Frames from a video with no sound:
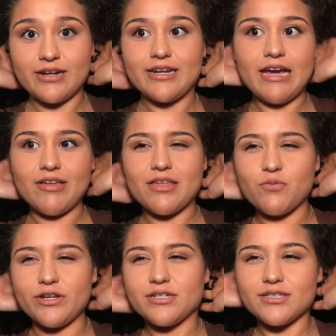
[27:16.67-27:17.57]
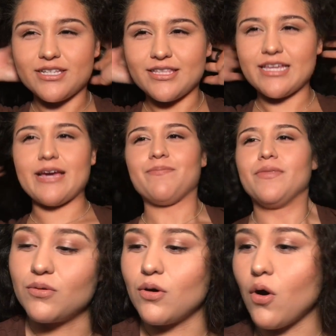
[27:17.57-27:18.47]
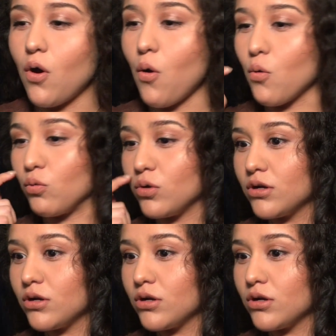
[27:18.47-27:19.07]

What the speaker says: Now that we done did that. Oh!